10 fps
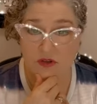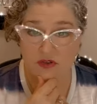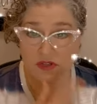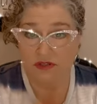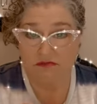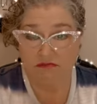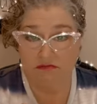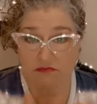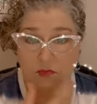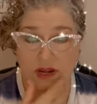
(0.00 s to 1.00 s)
just
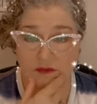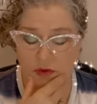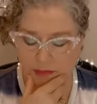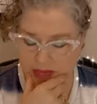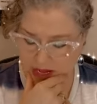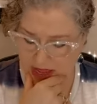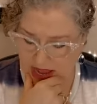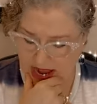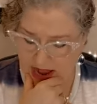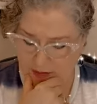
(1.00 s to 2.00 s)
whatever. But
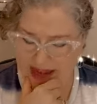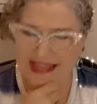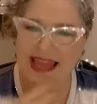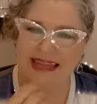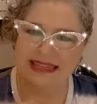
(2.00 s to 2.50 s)
I'd like